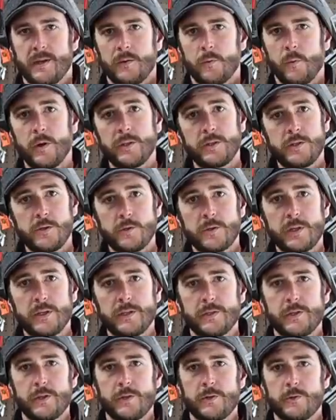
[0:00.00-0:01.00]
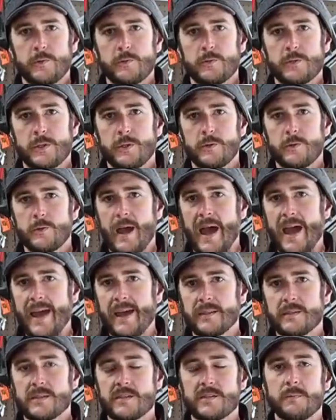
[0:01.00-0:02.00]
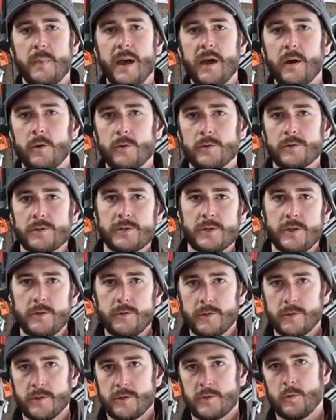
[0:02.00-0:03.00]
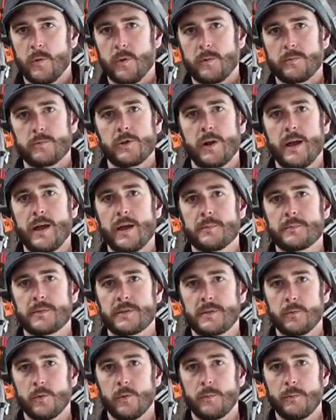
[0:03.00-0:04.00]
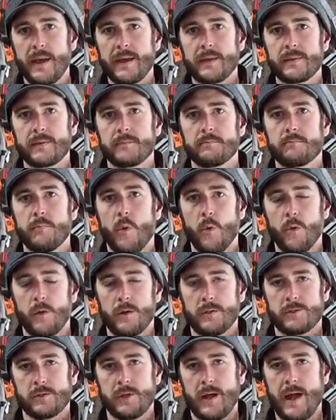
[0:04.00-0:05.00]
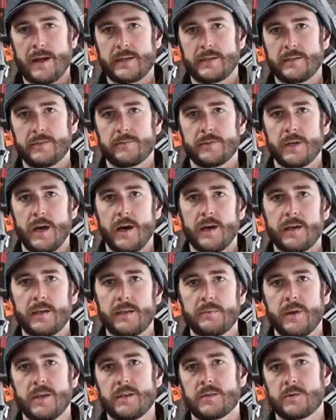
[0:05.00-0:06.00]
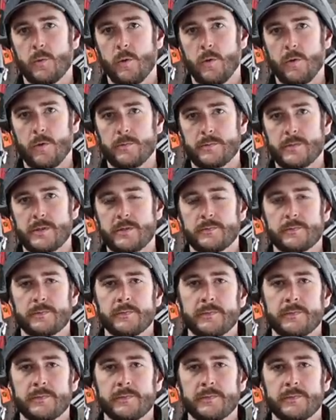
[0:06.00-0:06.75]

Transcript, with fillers: What you can do to add smells to your swarm traps that will make them more attractive to honeybee swarms.